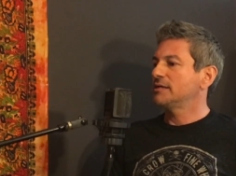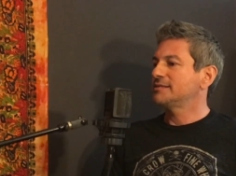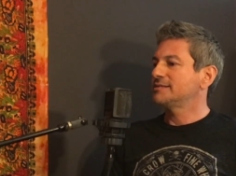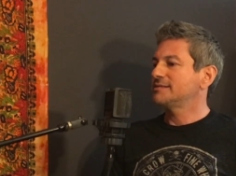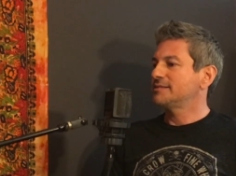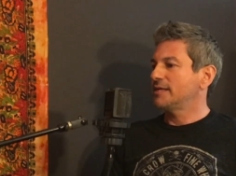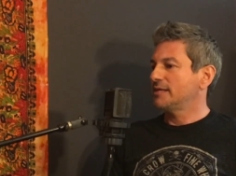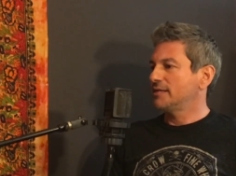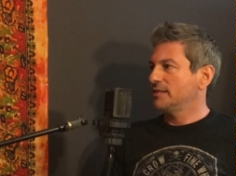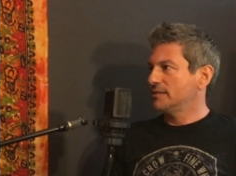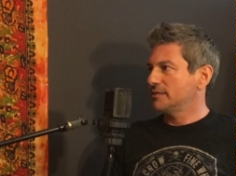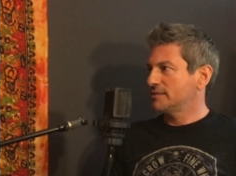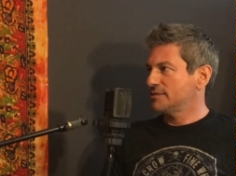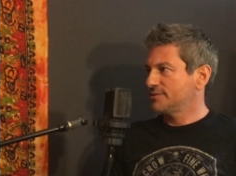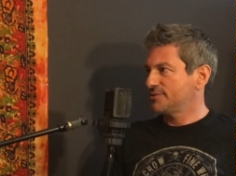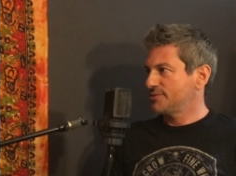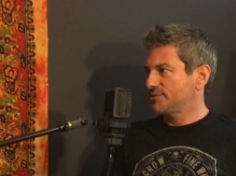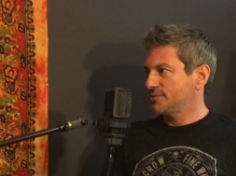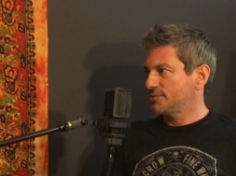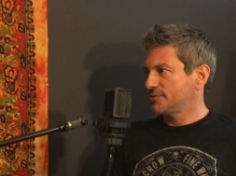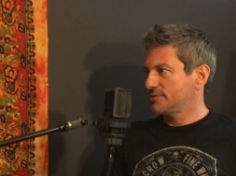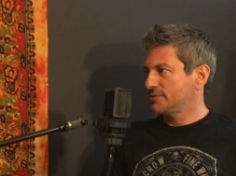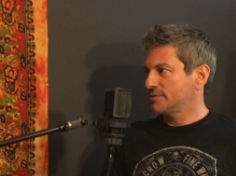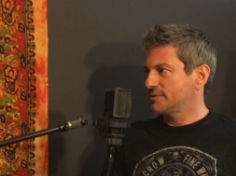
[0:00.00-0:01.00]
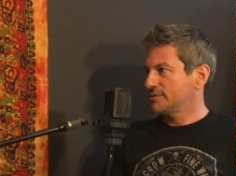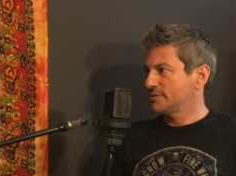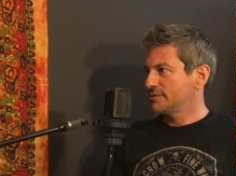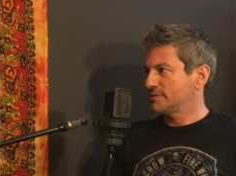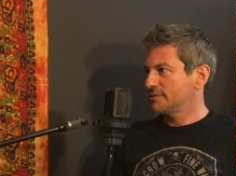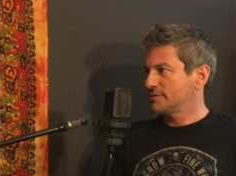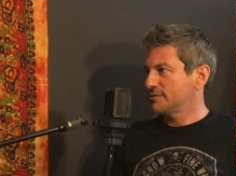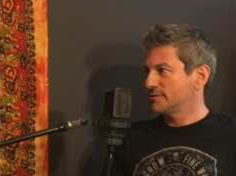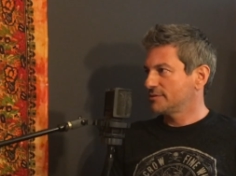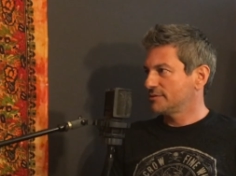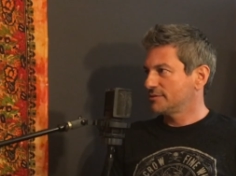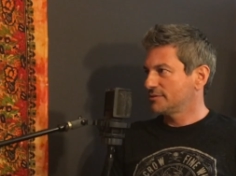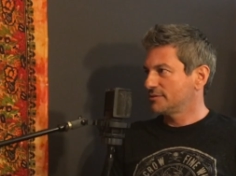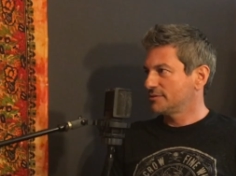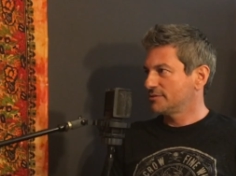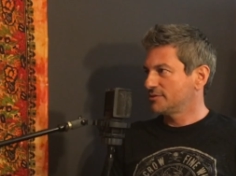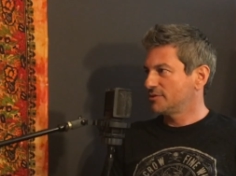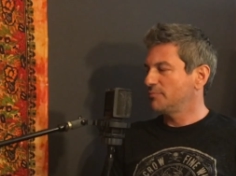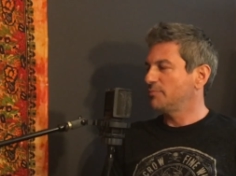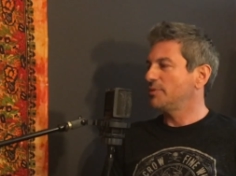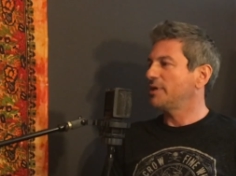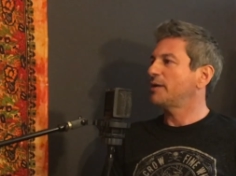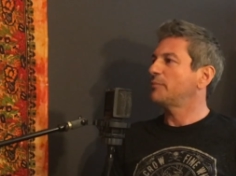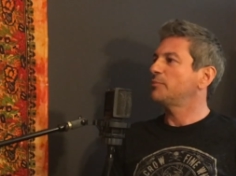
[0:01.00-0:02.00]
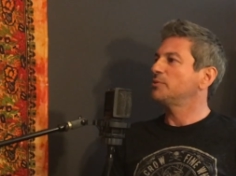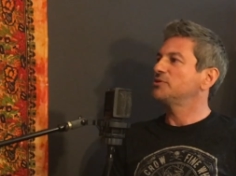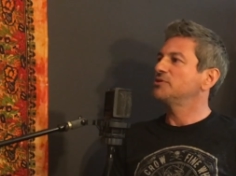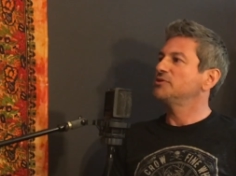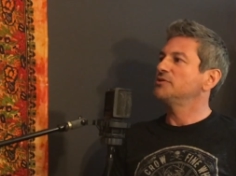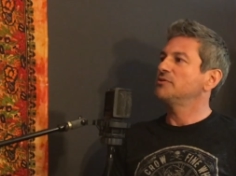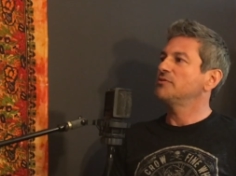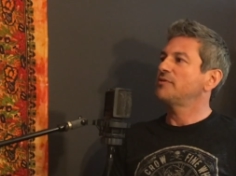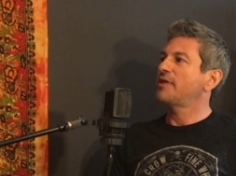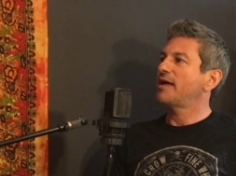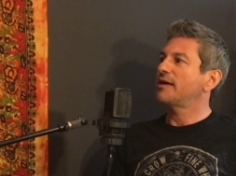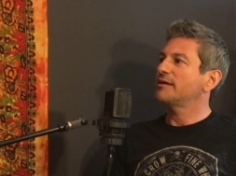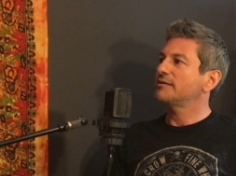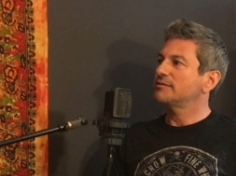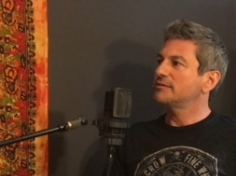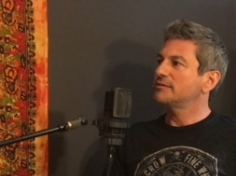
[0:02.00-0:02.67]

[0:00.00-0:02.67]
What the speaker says: steadiness to be able to do that.